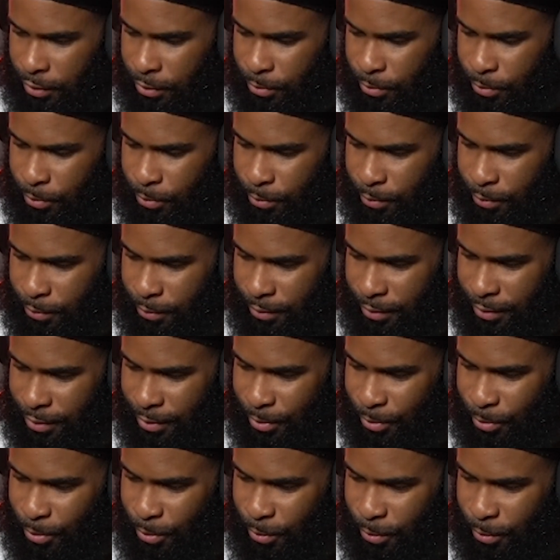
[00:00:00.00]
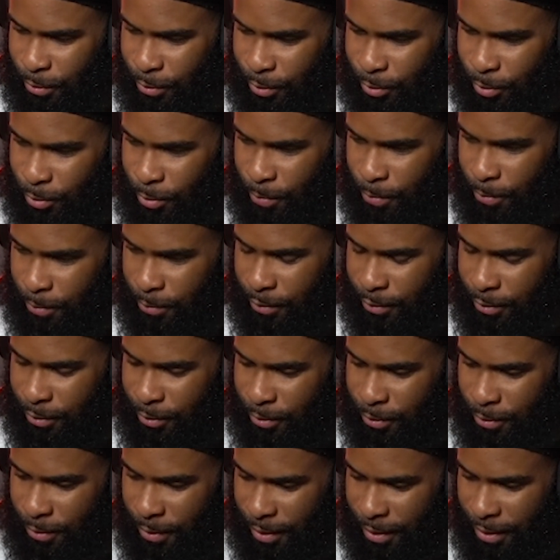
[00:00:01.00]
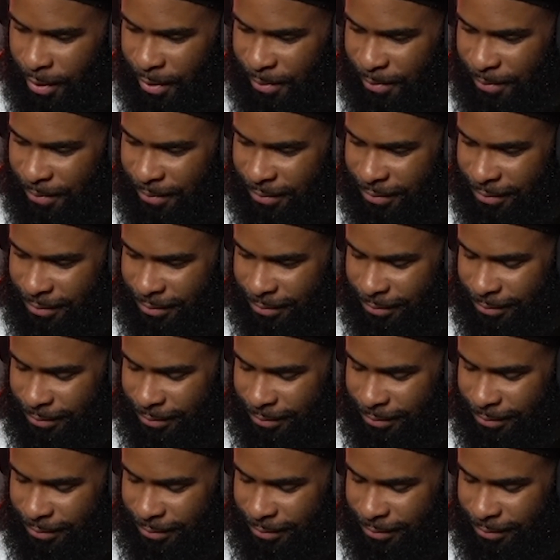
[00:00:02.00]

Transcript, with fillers: two, with two, two, Air two um,